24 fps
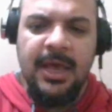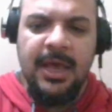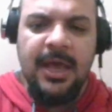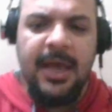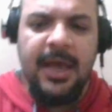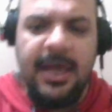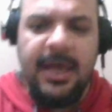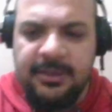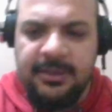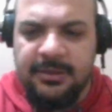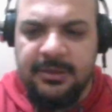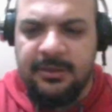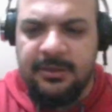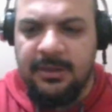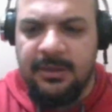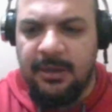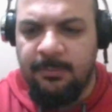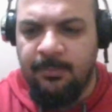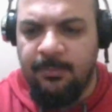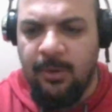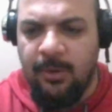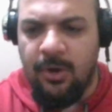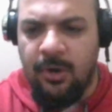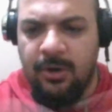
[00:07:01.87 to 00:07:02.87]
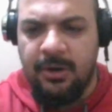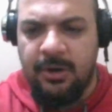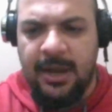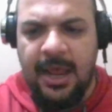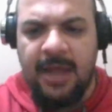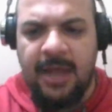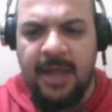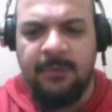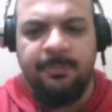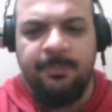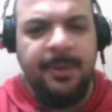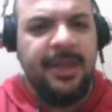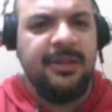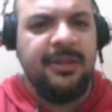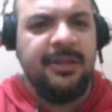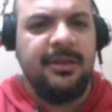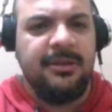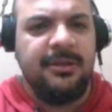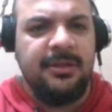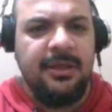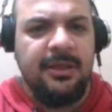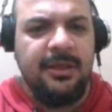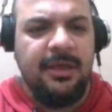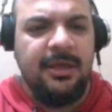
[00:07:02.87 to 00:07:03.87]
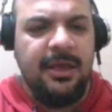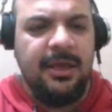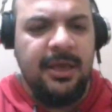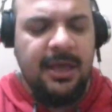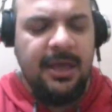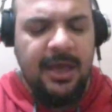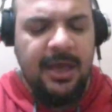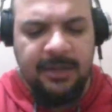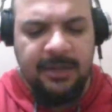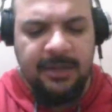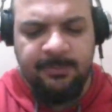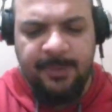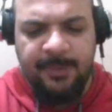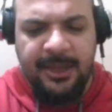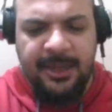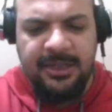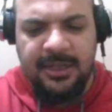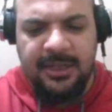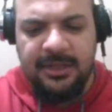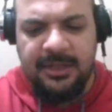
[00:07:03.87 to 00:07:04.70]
and more hand painting